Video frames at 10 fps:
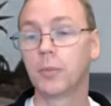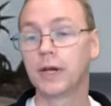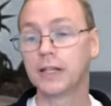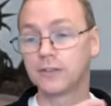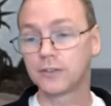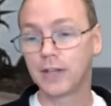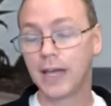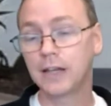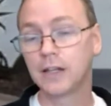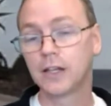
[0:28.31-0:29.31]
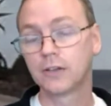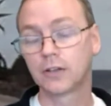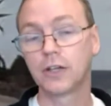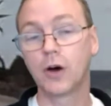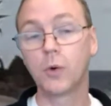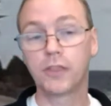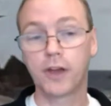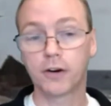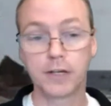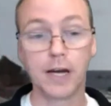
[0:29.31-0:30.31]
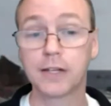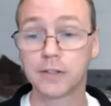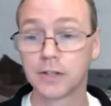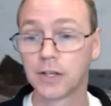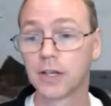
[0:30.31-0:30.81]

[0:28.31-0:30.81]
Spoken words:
but instead to go with our gut